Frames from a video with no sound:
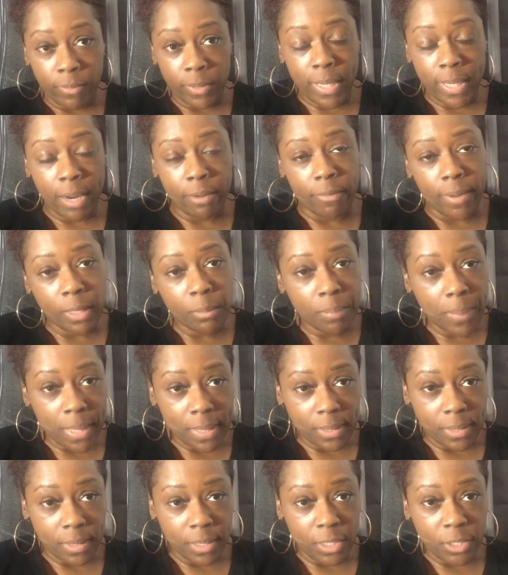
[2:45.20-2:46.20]
direct
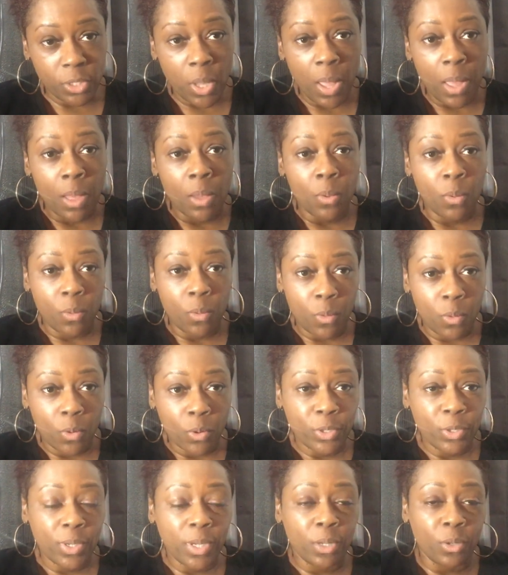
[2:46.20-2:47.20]
message, or
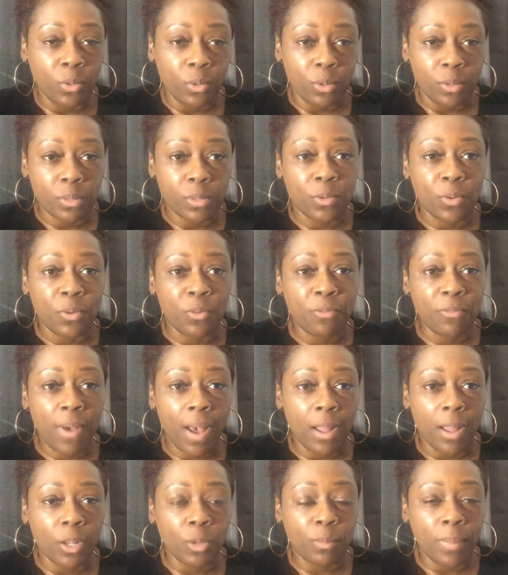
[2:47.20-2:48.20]
you can also
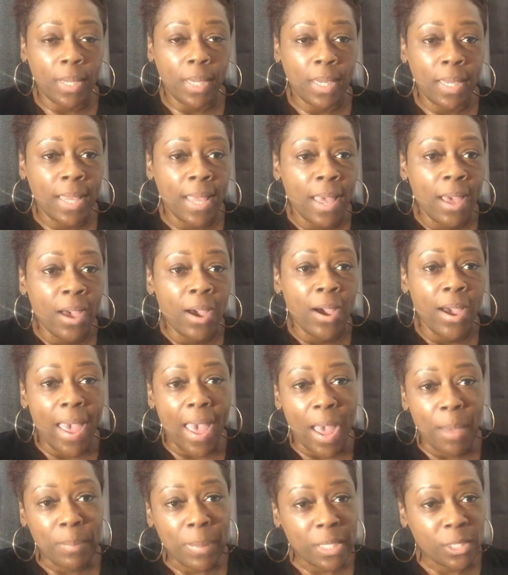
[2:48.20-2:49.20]
follow me
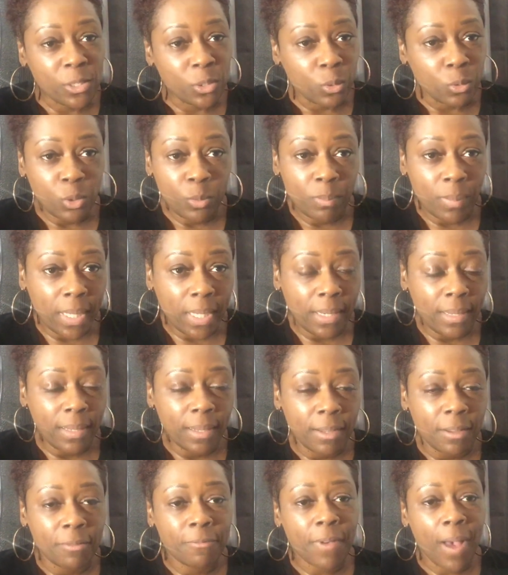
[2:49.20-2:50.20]
at my social
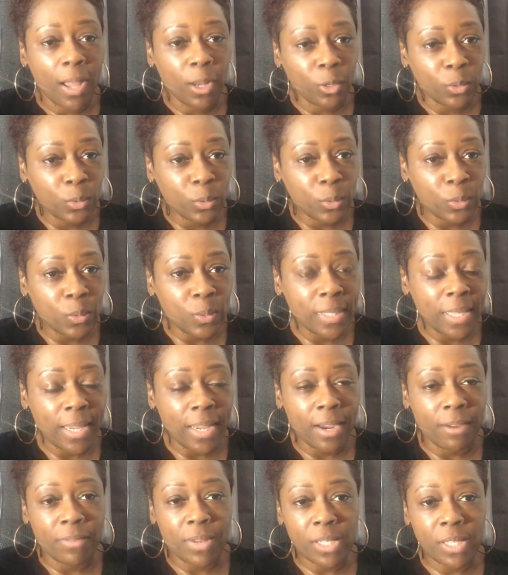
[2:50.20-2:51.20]
media, Follicles
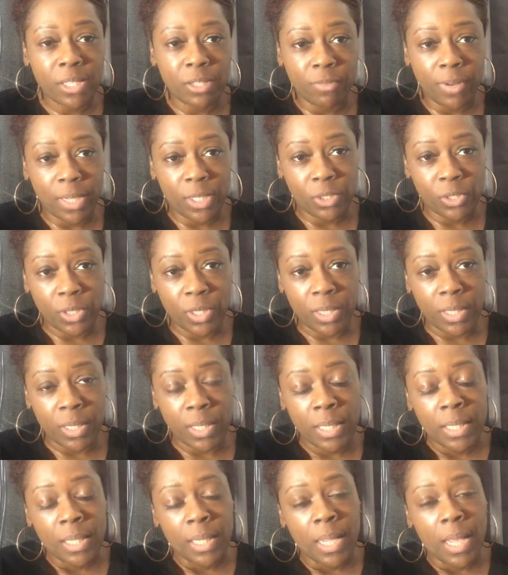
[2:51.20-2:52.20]
Hair Restoration
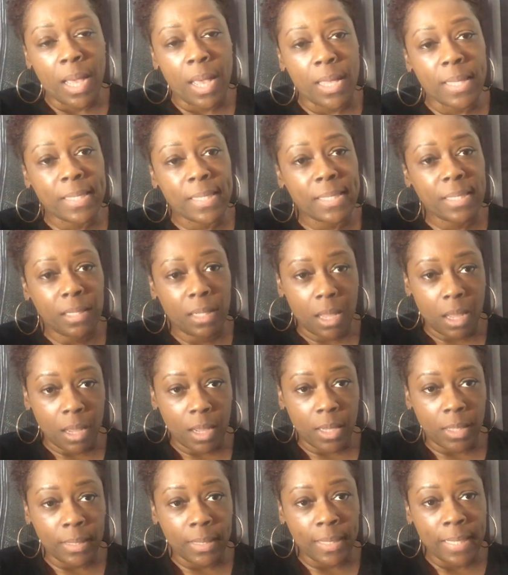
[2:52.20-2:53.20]

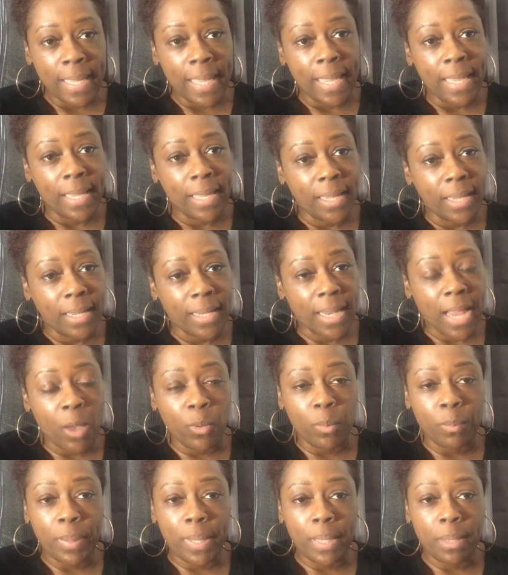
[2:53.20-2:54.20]
Salon, and I
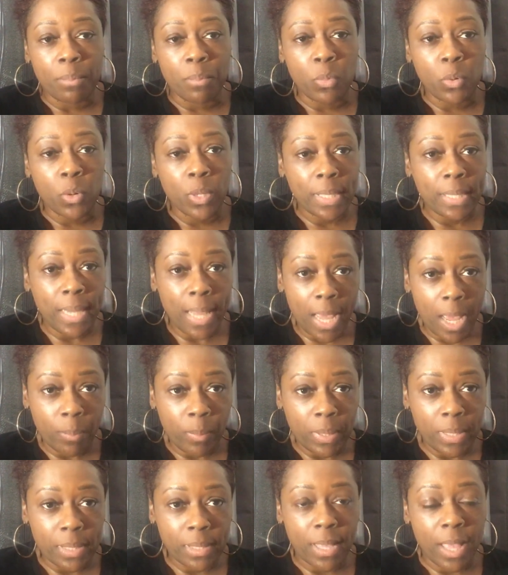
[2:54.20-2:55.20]
will be more than
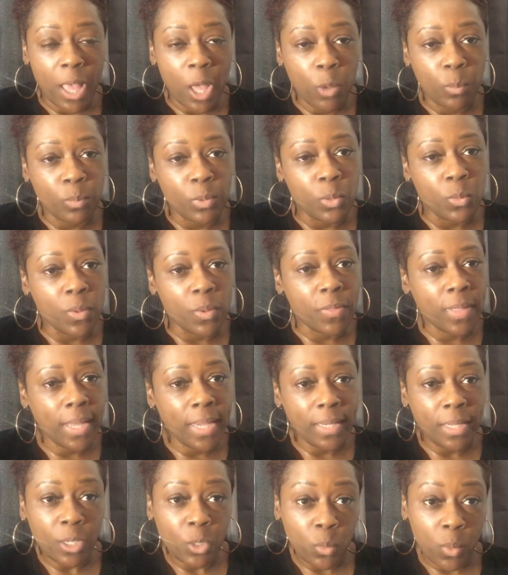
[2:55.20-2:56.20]
happy to help you with
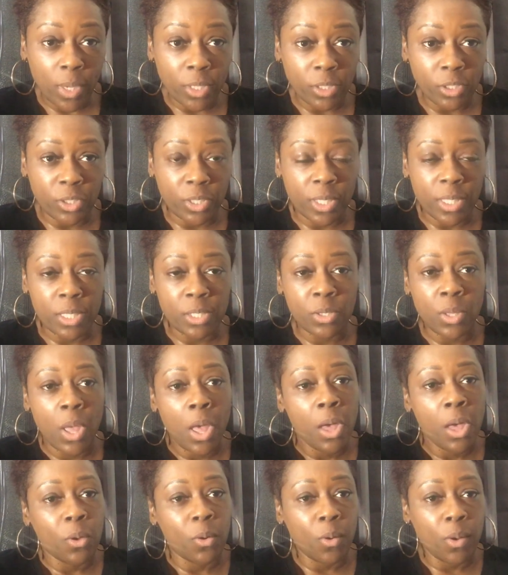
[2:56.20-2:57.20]
any questions
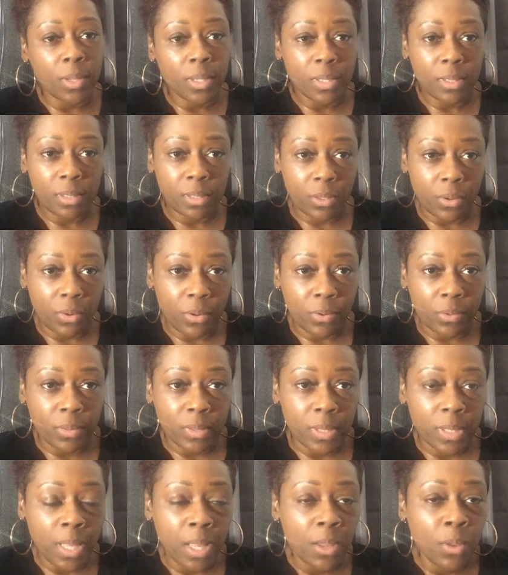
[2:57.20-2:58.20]
or
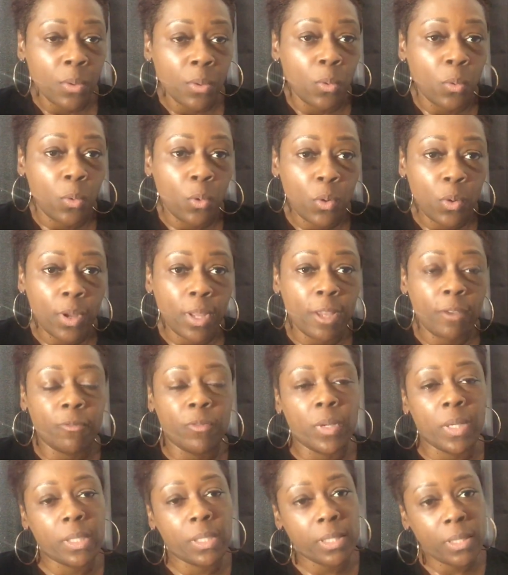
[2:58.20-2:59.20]
concerns, or if
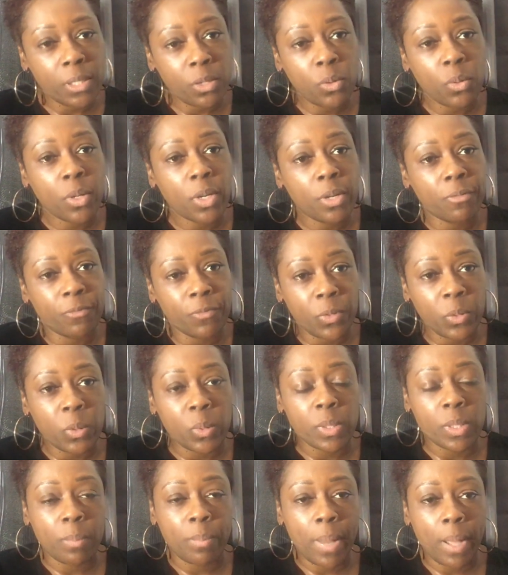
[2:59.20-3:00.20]
you're still
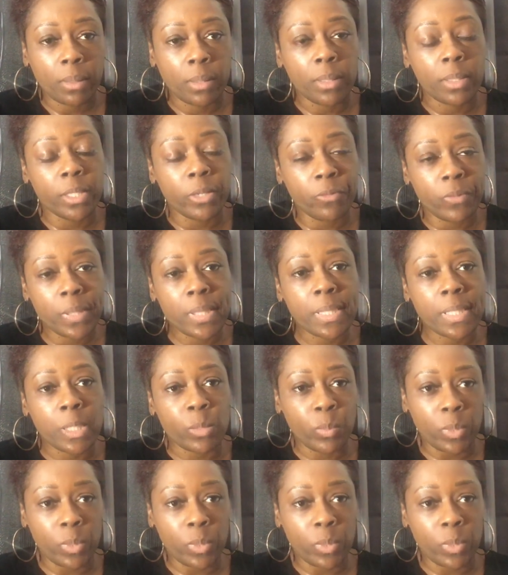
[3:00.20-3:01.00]
confused about the differences